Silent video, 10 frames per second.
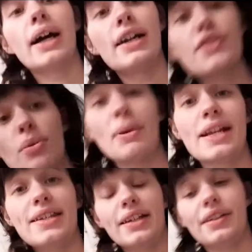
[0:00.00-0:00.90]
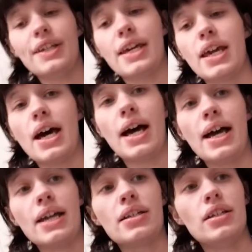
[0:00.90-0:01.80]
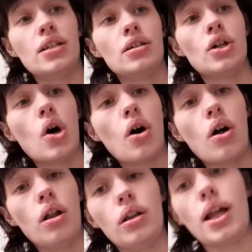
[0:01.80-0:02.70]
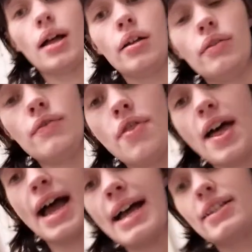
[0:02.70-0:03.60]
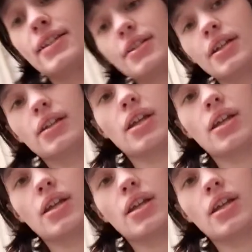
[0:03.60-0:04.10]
Alright, so basically I did all of that,